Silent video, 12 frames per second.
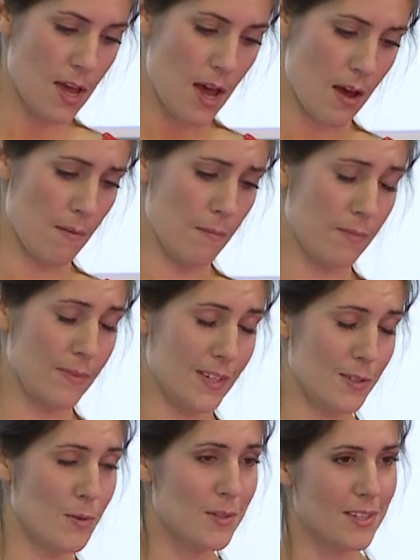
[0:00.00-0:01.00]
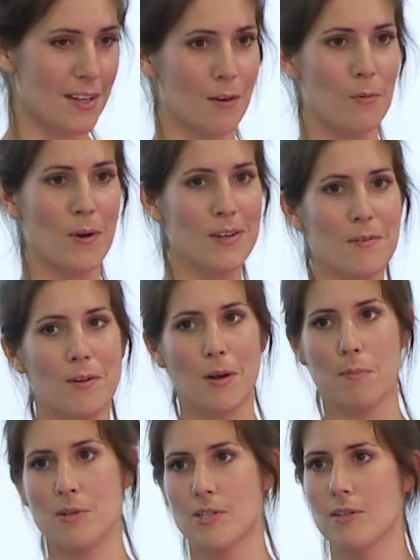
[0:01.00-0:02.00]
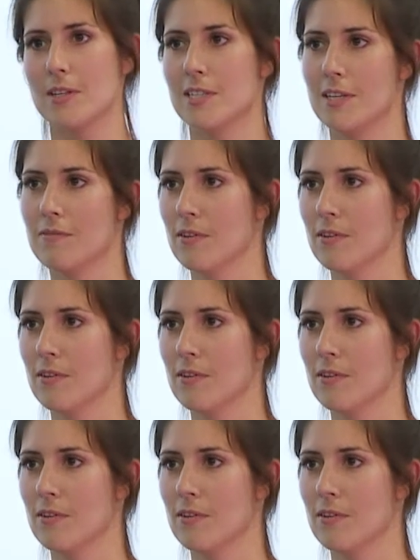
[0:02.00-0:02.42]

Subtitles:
There's also that wonderful opportunity